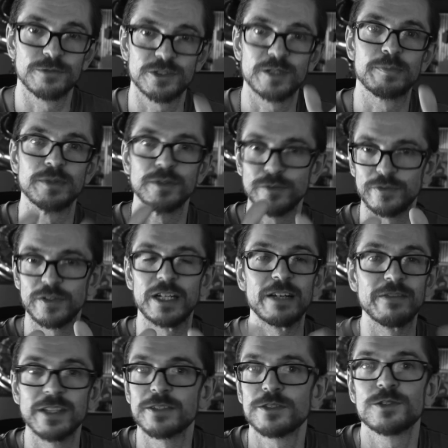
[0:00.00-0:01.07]

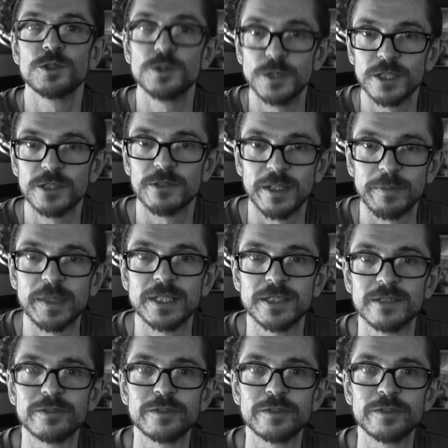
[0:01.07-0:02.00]
555, that's 2 discrete pieces of